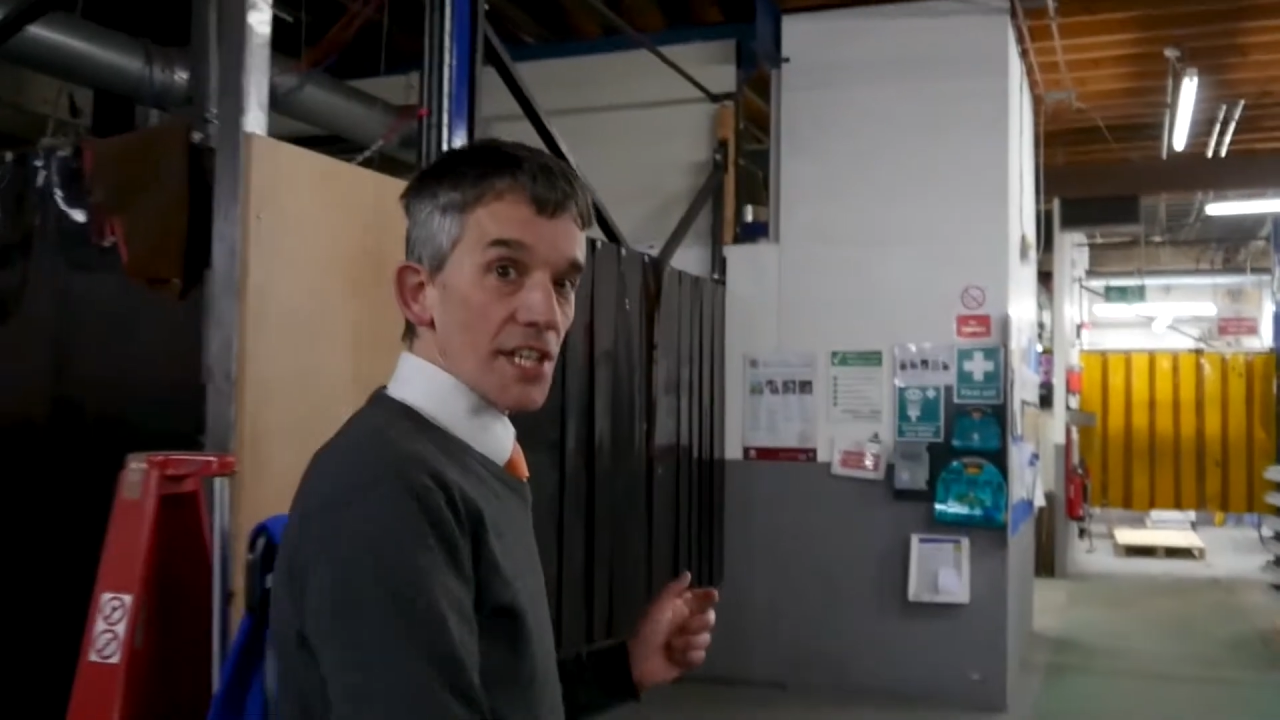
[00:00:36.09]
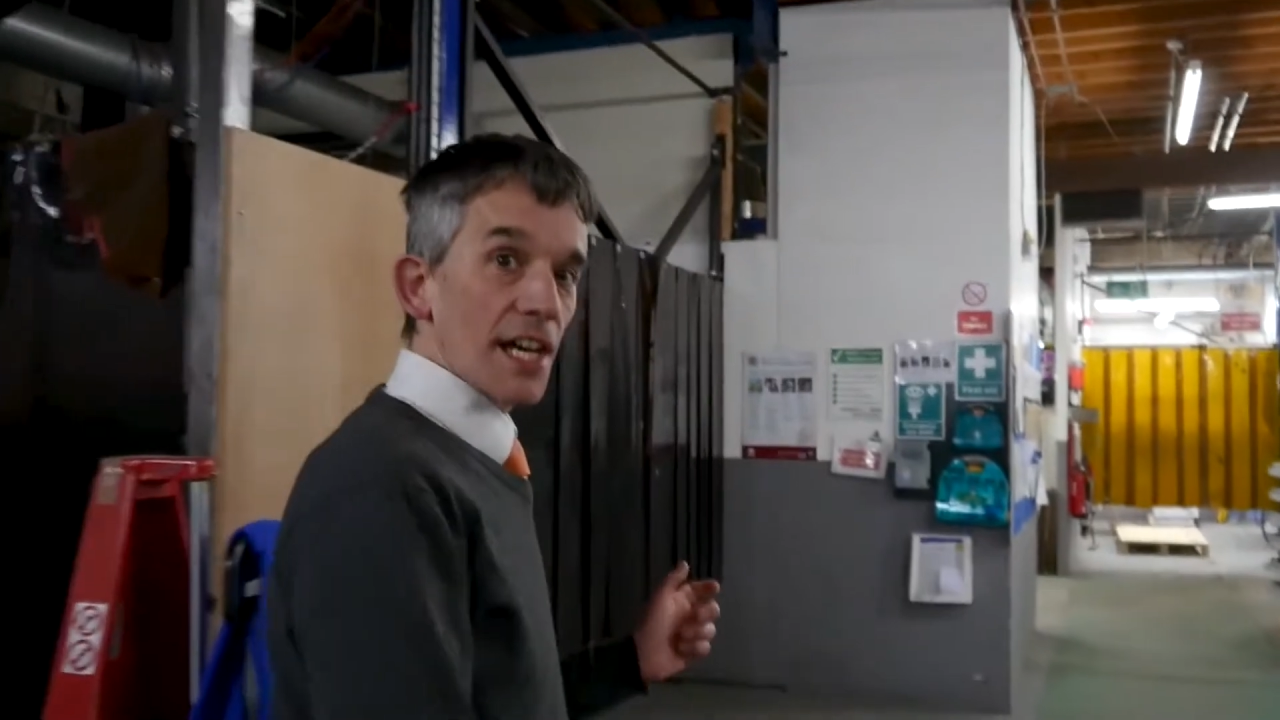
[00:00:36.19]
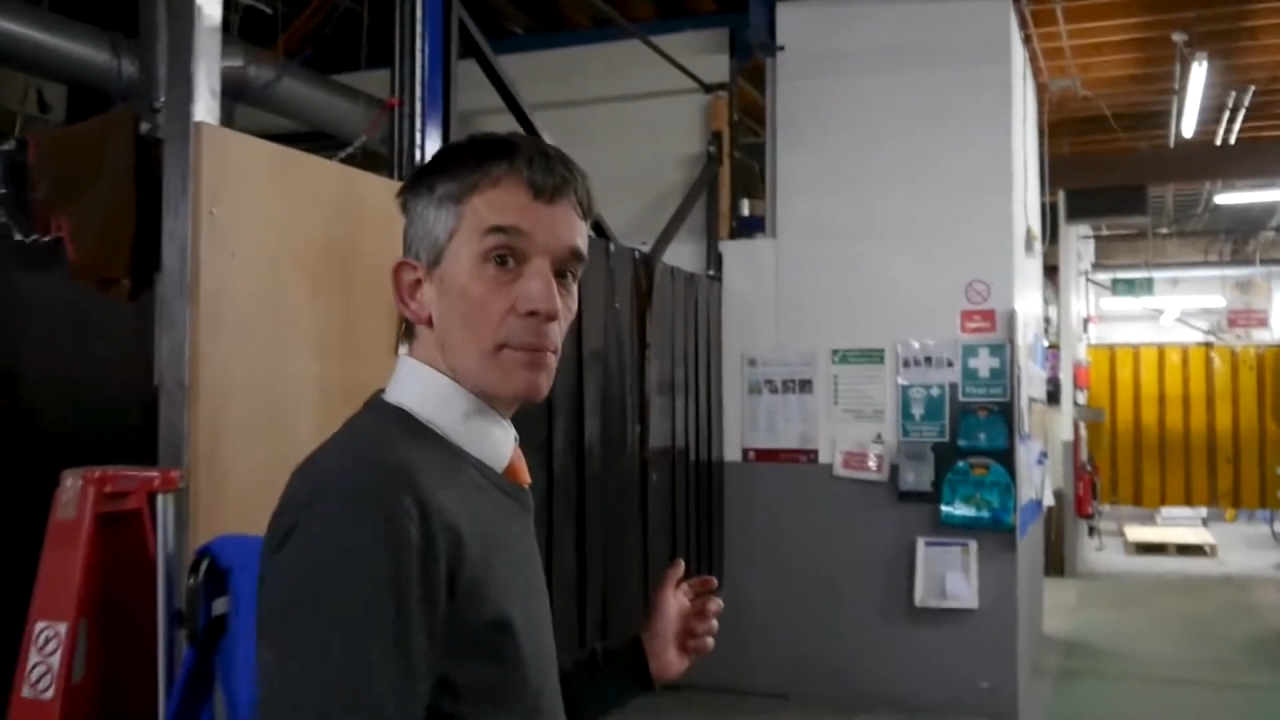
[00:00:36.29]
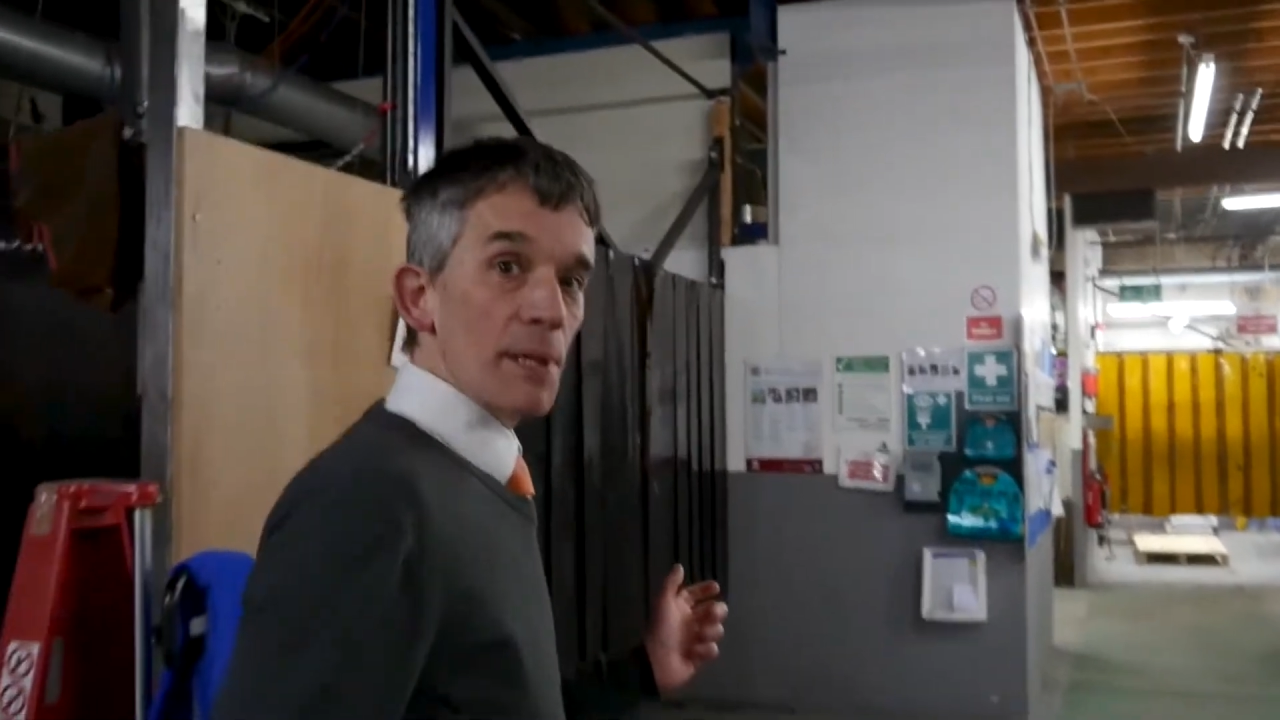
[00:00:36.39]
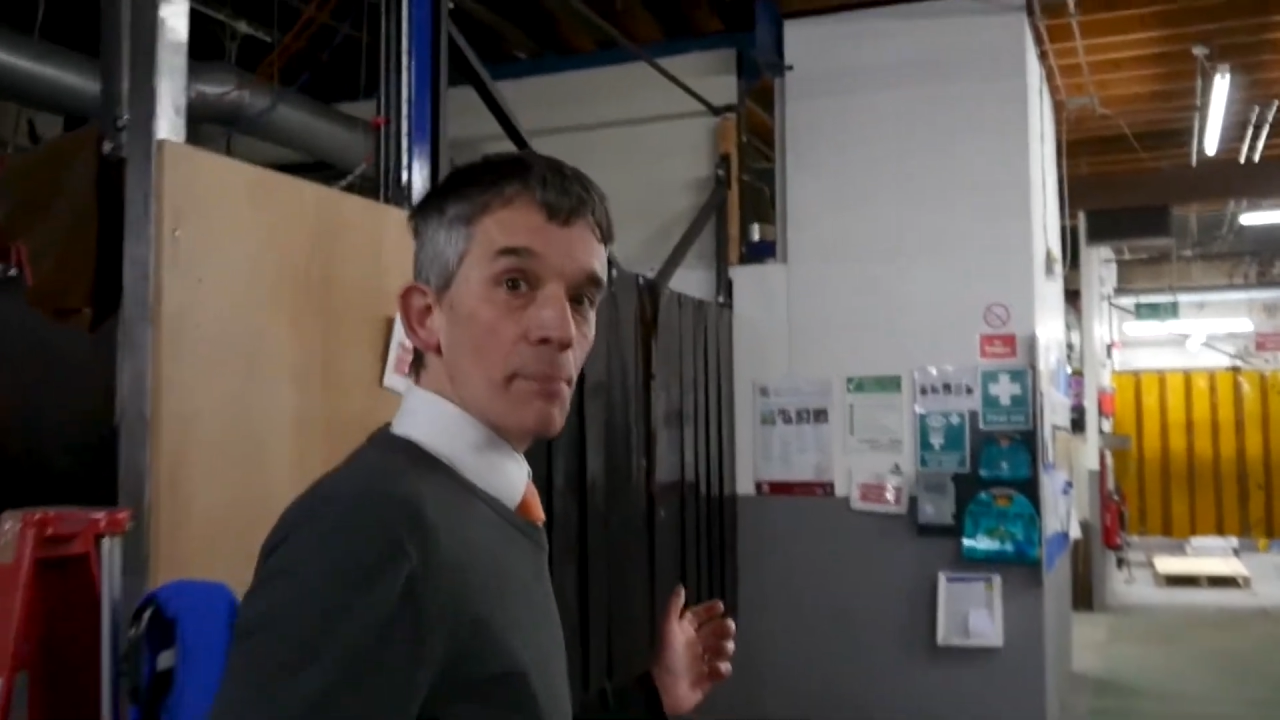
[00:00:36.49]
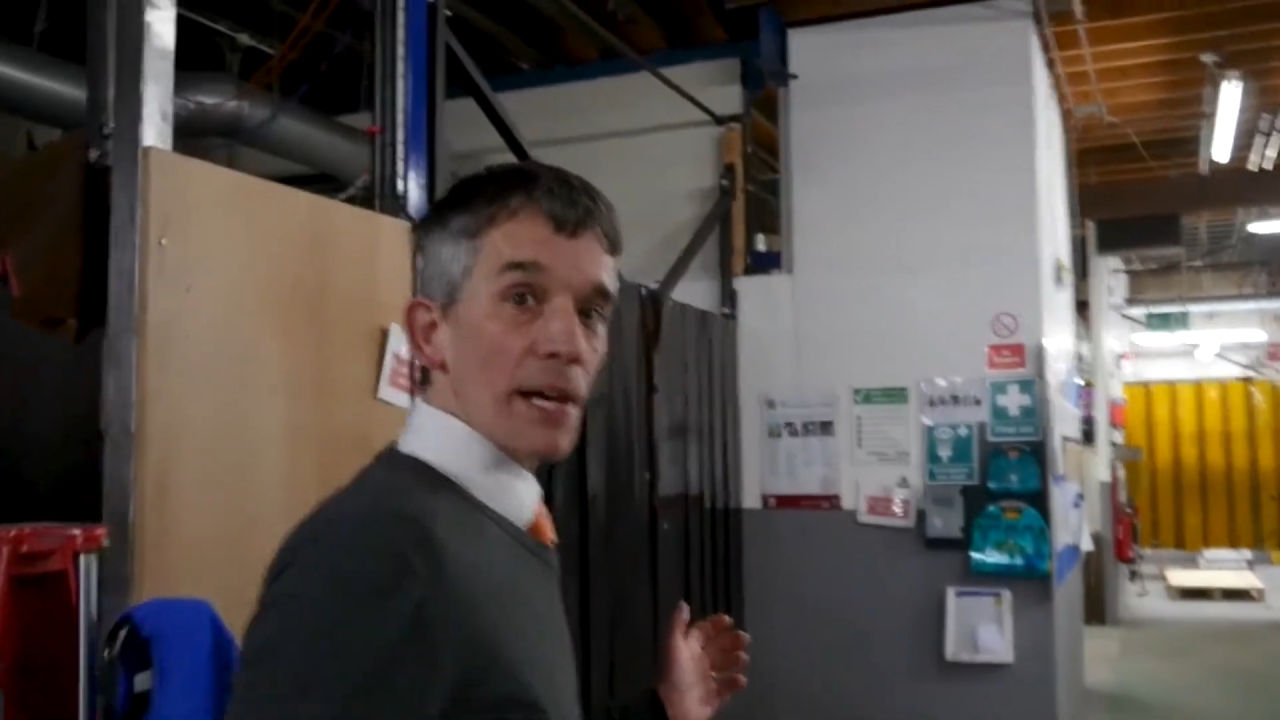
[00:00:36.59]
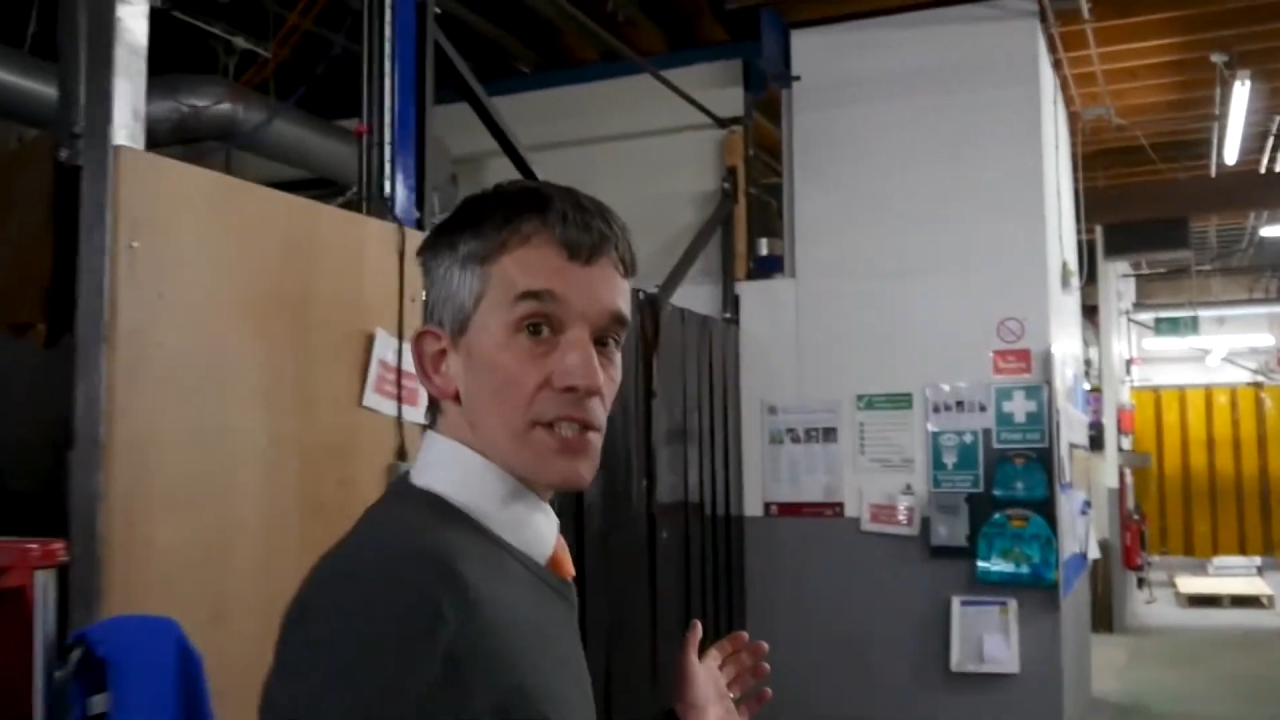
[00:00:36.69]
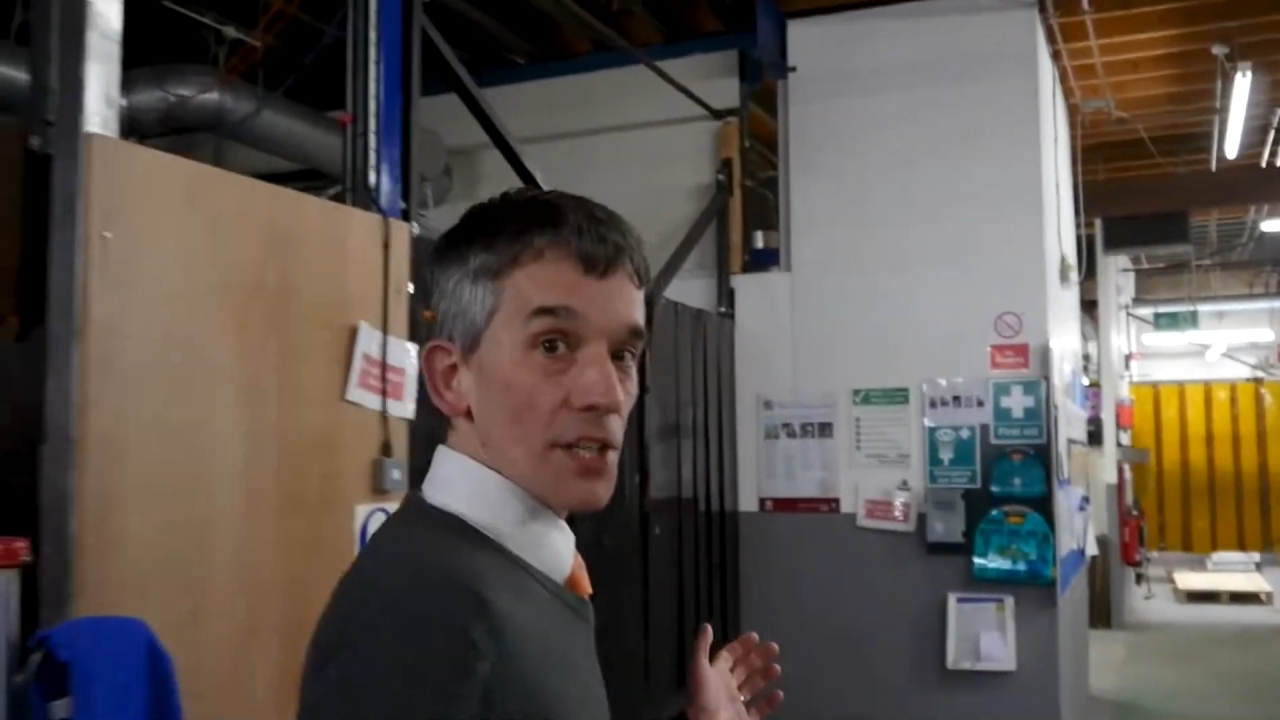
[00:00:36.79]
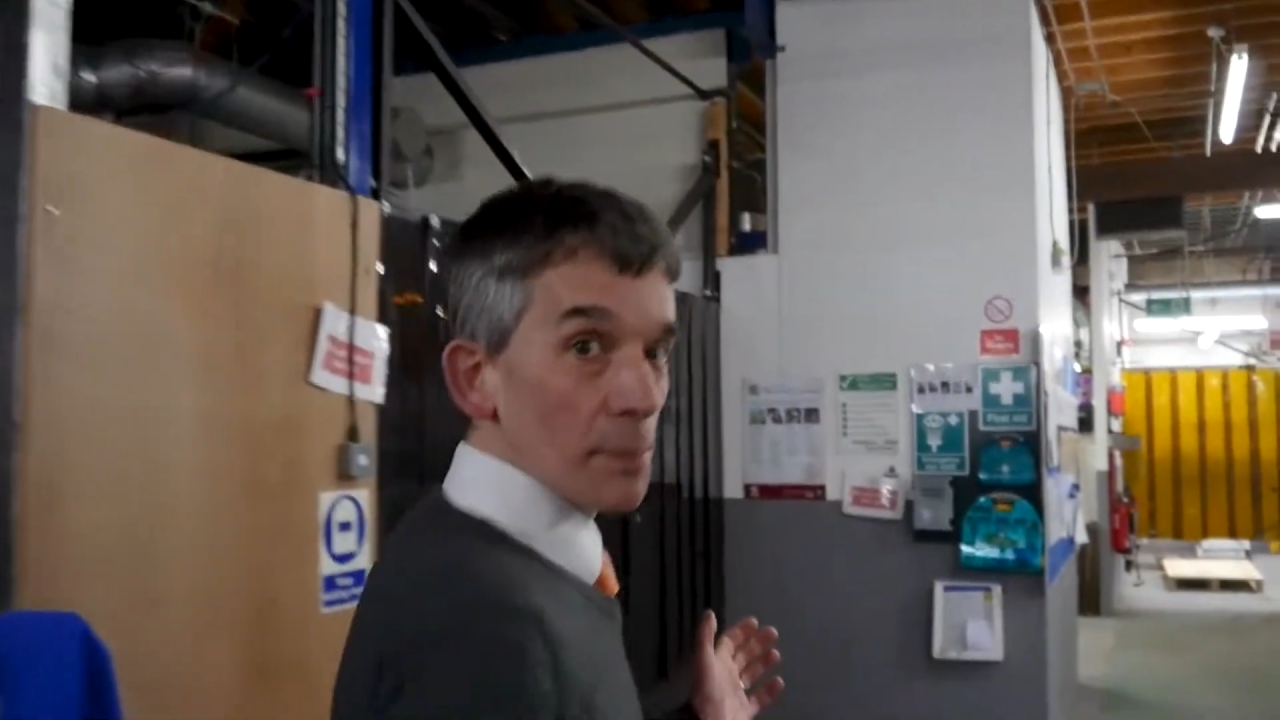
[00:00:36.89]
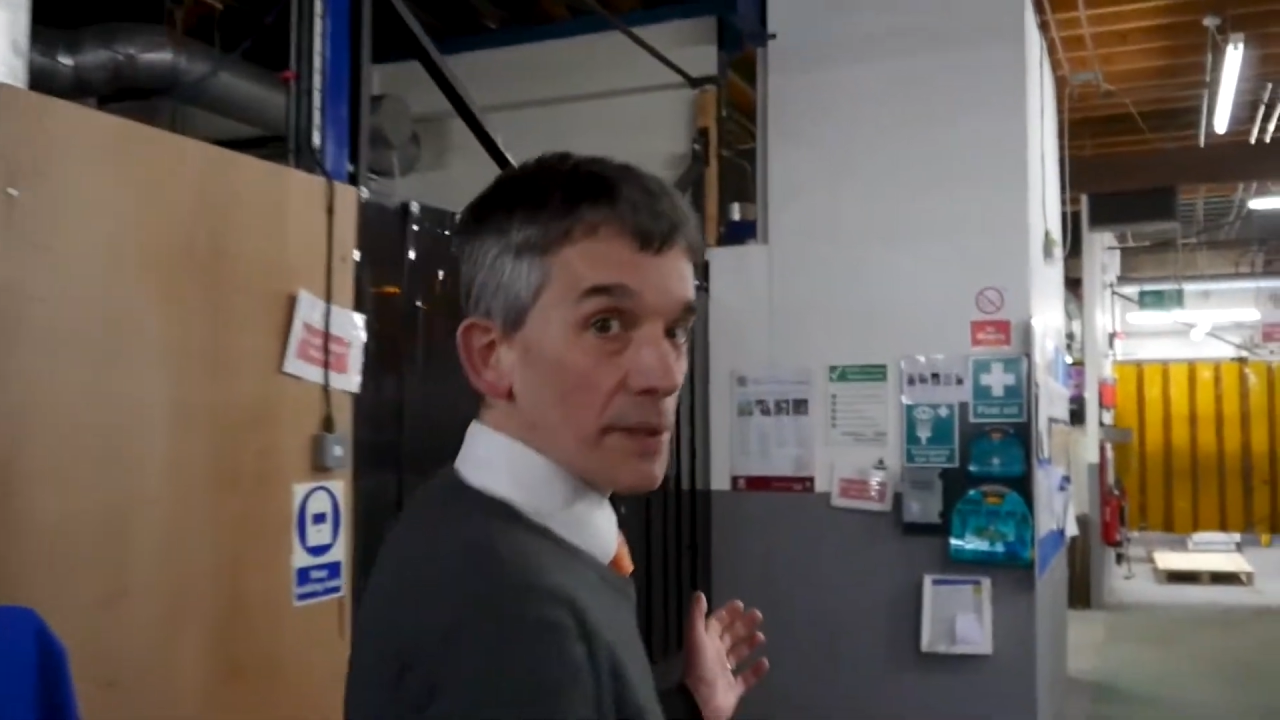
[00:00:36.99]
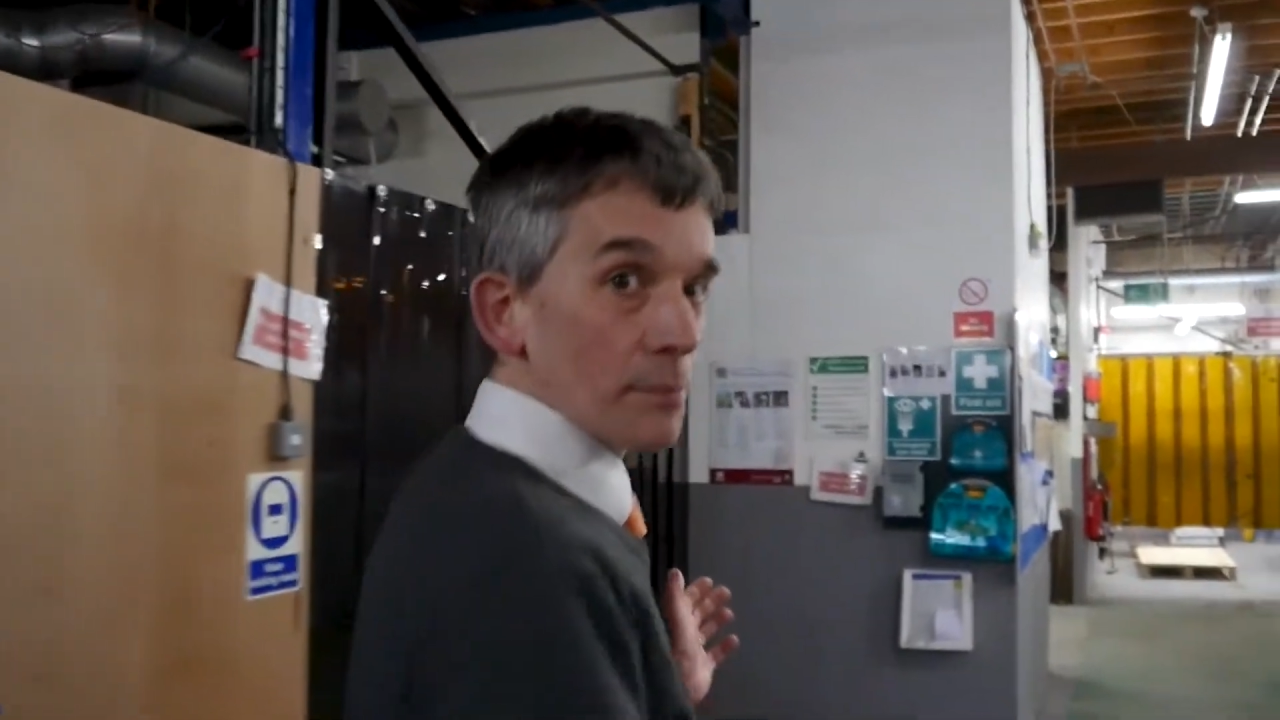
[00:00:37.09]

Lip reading: been bent up